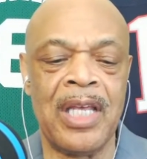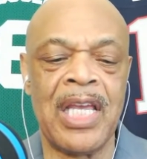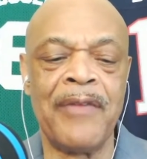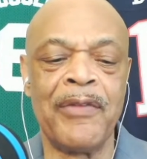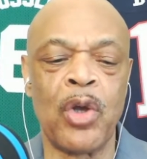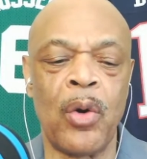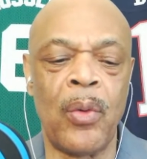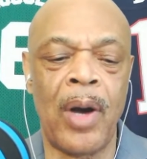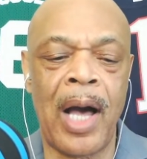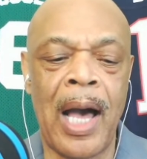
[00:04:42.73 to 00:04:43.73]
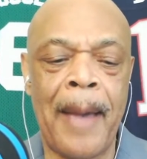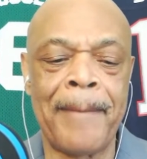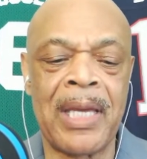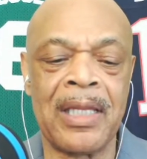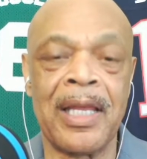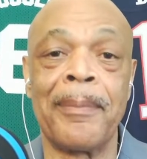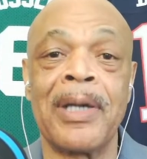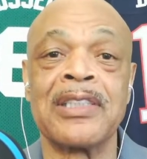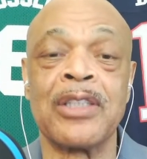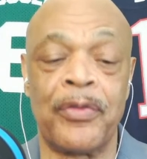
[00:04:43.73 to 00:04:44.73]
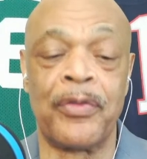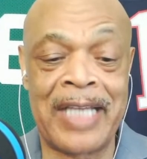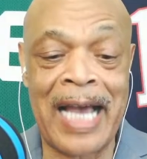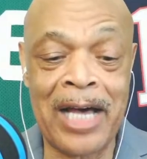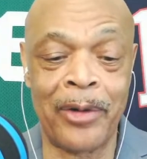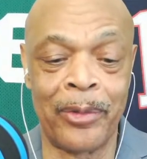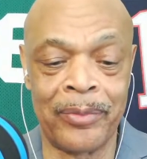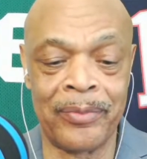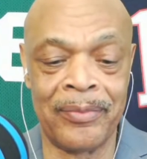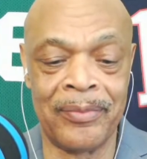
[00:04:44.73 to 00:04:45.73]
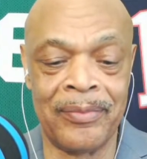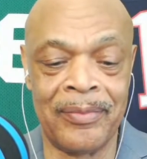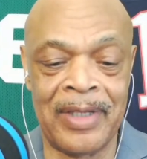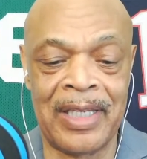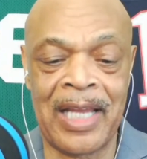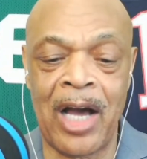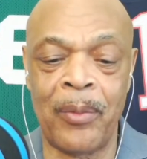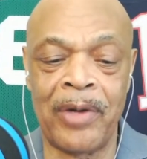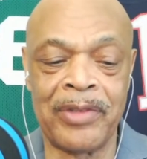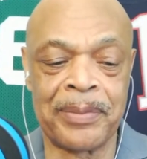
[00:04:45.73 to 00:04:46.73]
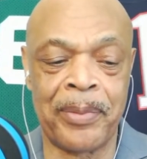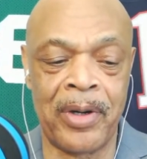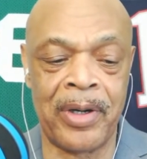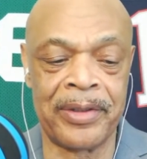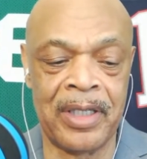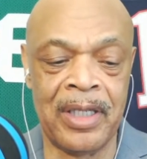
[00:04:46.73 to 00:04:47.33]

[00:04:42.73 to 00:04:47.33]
even though I may let myself down in how I respond,